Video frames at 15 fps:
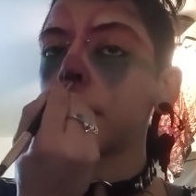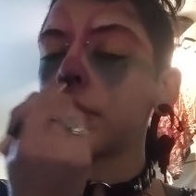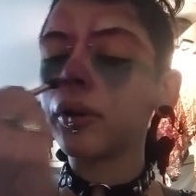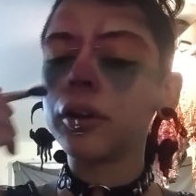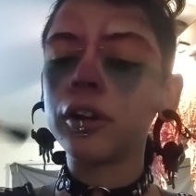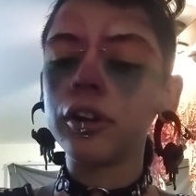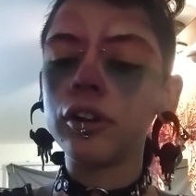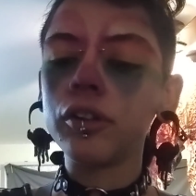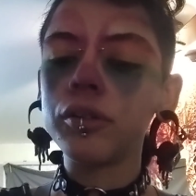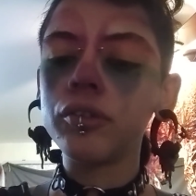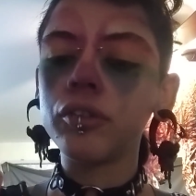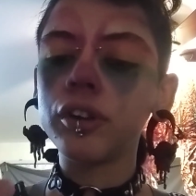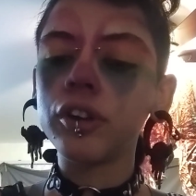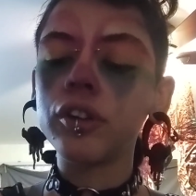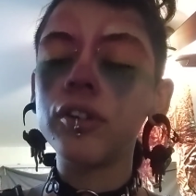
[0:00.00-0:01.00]
Blow your nose
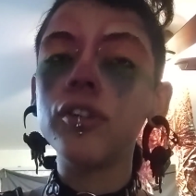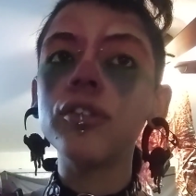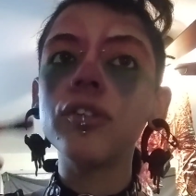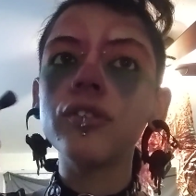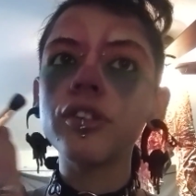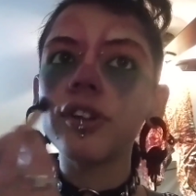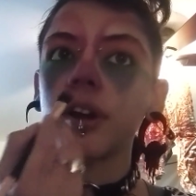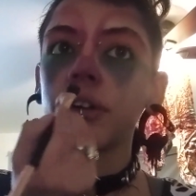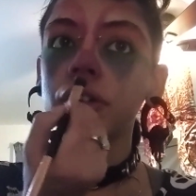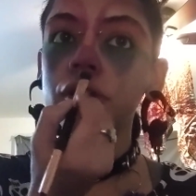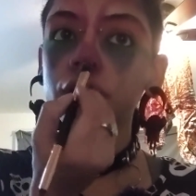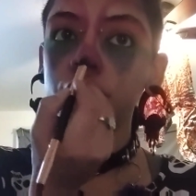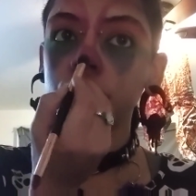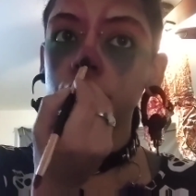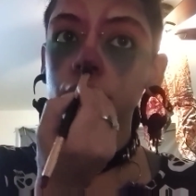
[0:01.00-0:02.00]
before you do this if it's
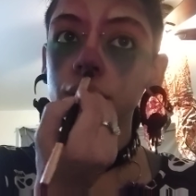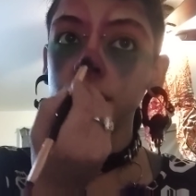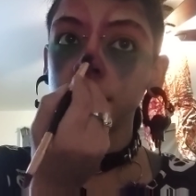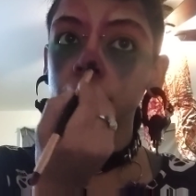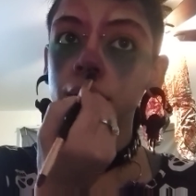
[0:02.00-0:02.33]
allergy season.